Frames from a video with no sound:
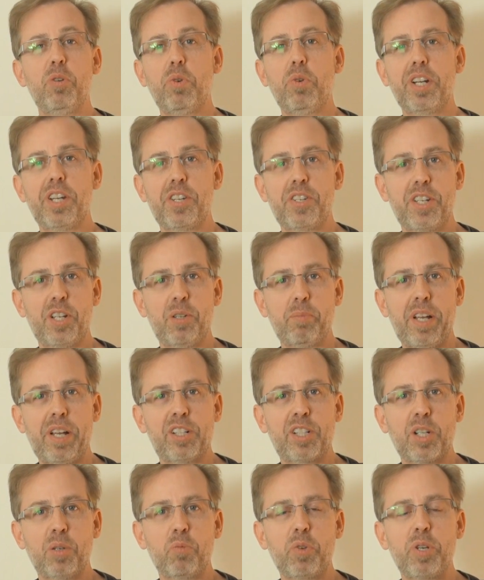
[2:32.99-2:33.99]
don't want to sell
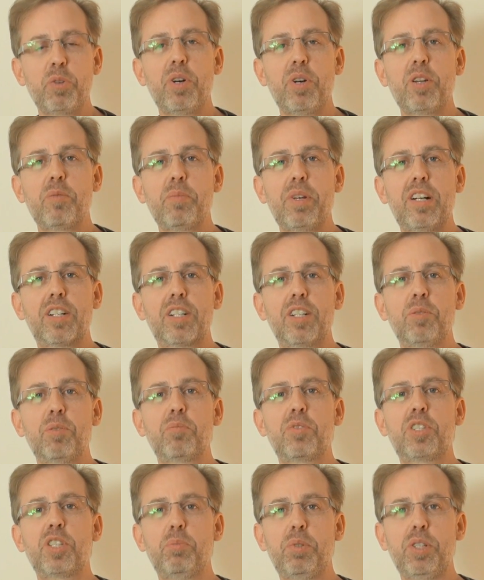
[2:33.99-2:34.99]
Malcolm. We want
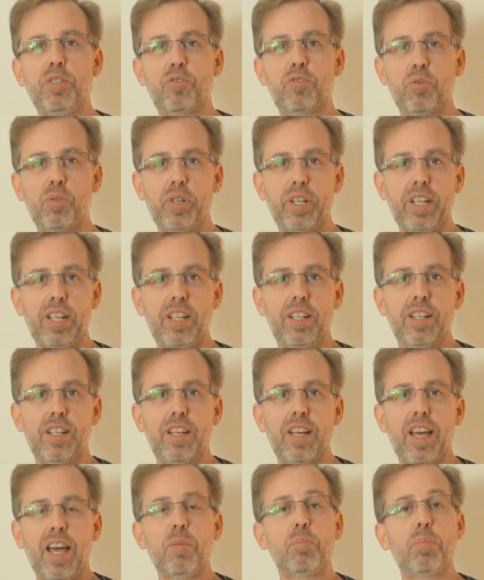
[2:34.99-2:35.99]
Malcolm to be free
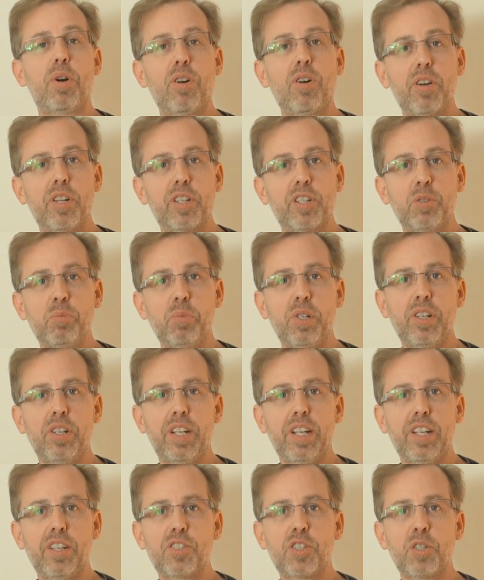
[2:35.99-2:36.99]
and part of the
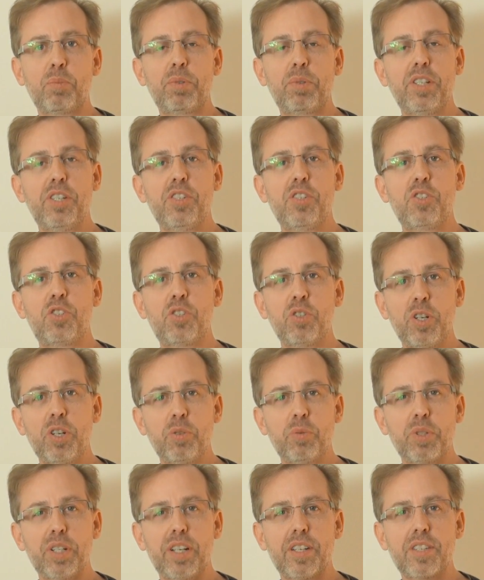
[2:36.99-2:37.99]
community. So please
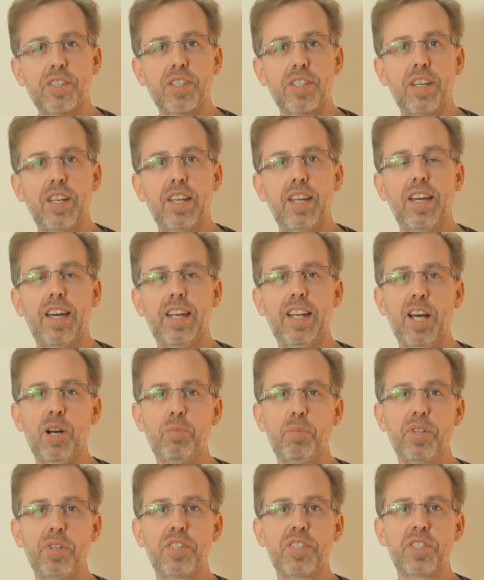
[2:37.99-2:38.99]
join with us and
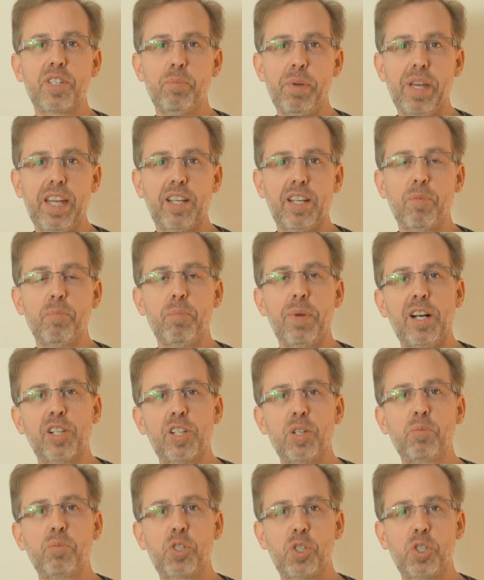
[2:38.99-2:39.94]
help us to make Malcolm